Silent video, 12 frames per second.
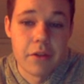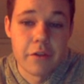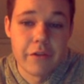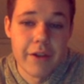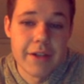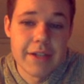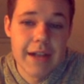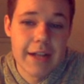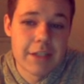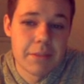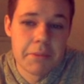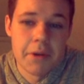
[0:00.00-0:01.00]
Their
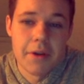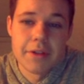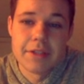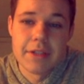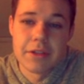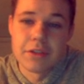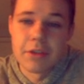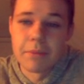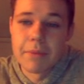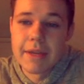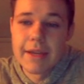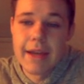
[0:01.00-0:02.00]
franchise, to be honest, to
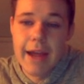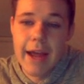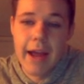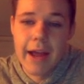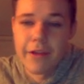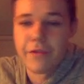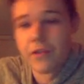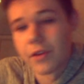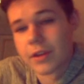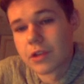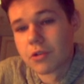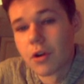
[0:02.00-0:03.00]
me, I feel
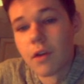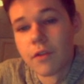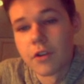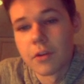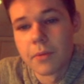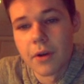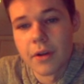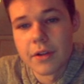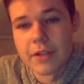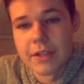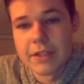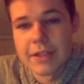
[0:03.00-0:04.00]
like they're over, to be
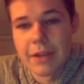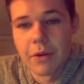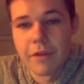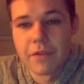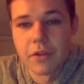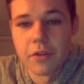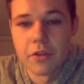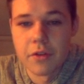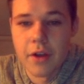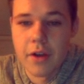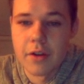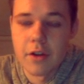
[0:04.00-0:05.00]
honest. That's just how I feel.
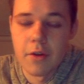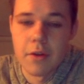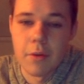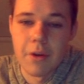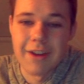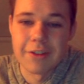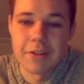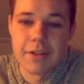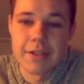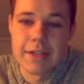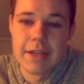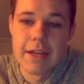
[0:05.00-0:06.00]
They're not going to go anywhere after
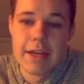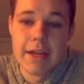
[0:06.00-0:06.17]
this.